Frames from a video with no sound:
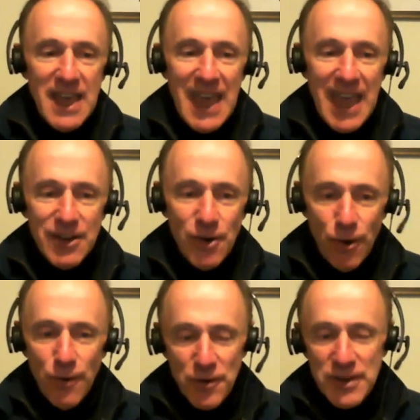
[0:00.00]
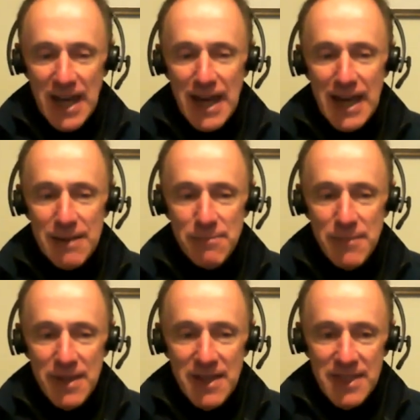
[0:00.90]
And over time,
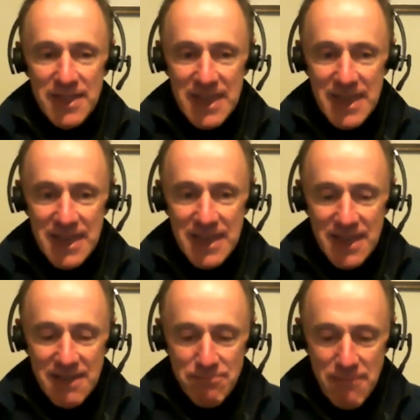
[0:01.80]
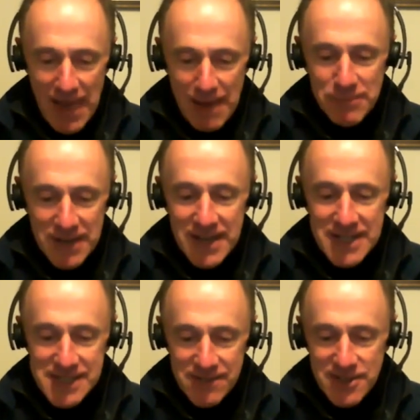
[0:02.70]
the
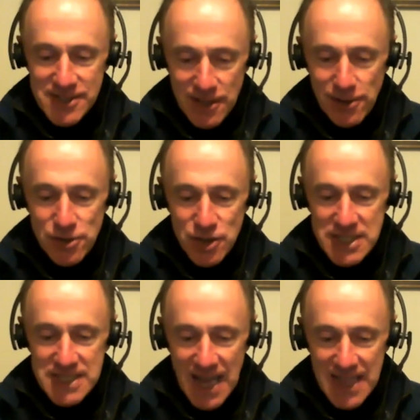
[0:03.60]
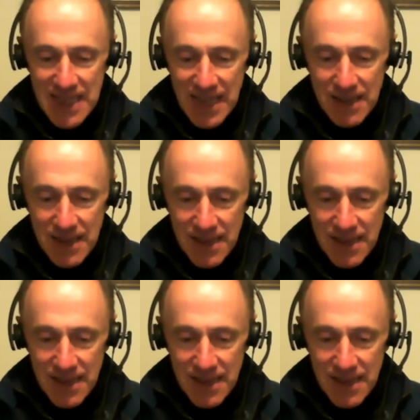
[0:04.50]
emptiness of those solutions, I think,